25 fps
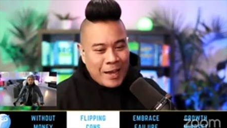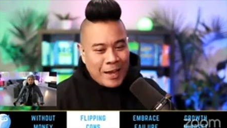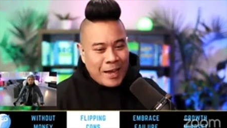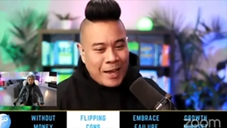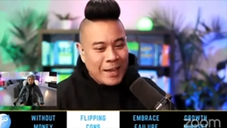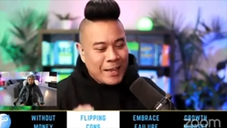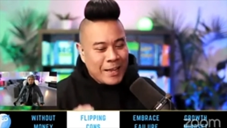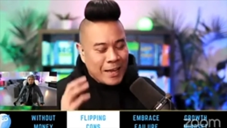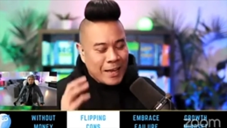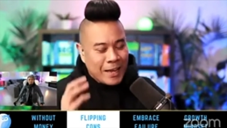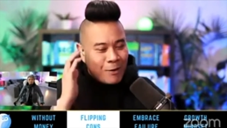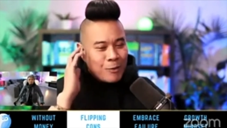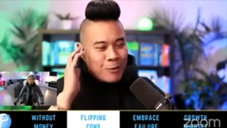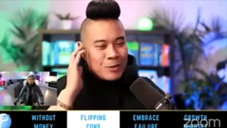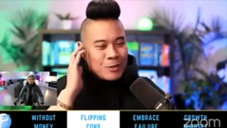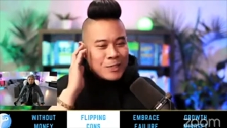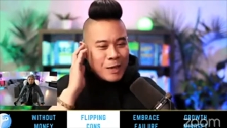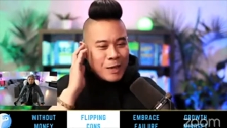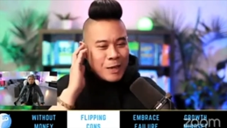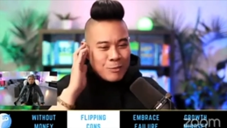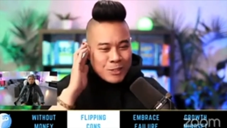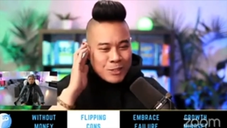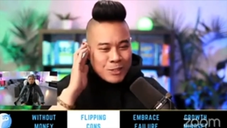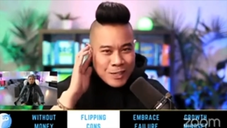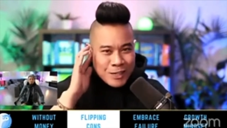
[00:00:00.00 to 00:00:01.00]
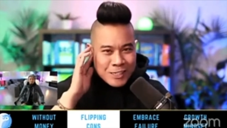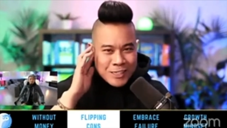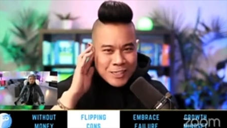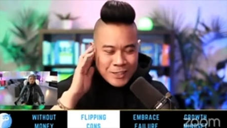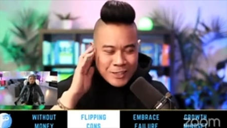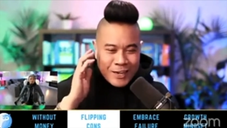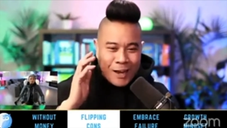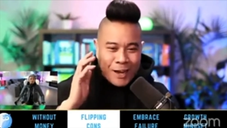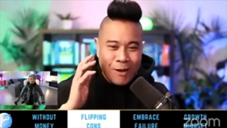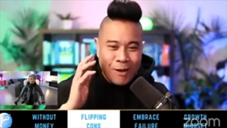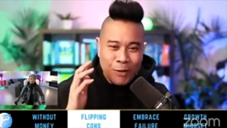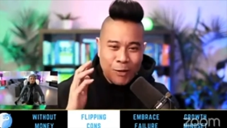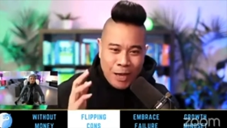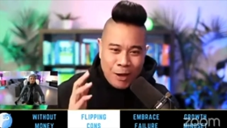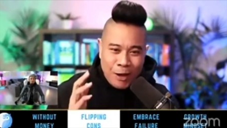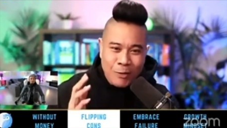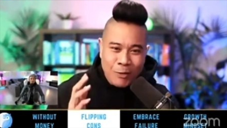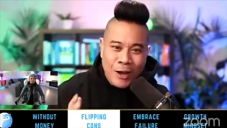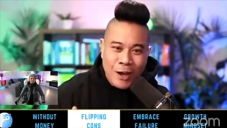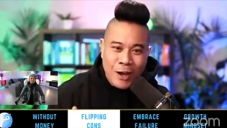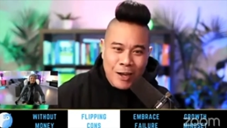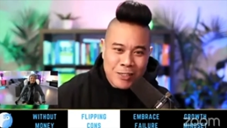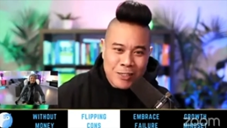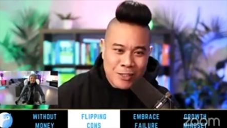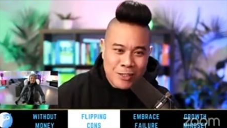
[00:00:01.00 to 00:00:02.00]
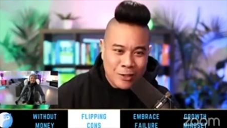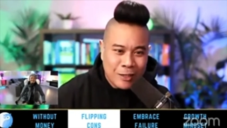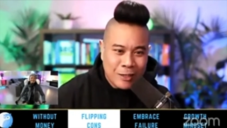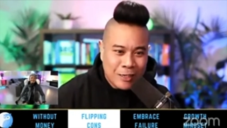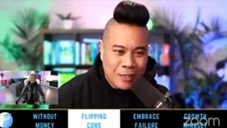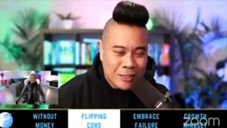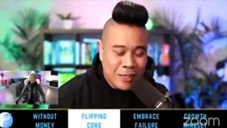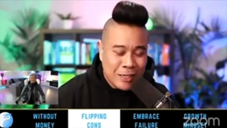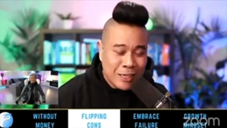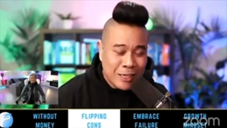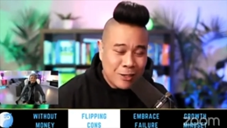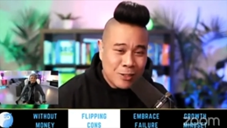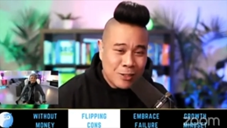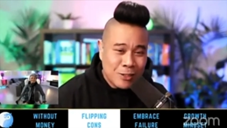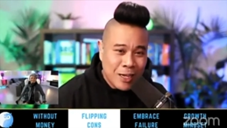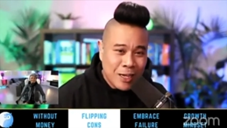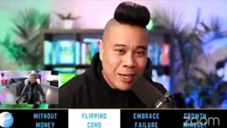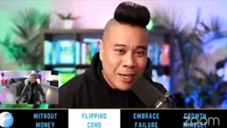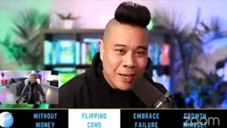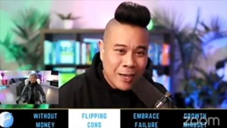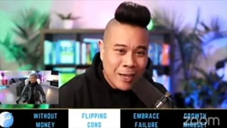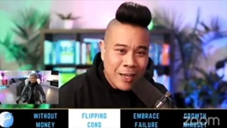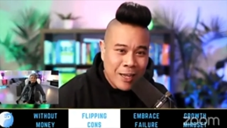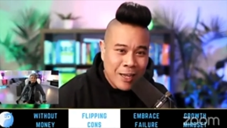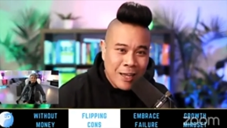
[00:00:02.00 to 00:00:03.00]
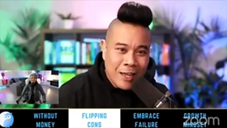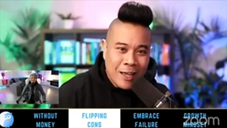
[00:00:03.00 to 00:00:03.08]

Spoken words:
I was a hustler. I would hustle because, like you said,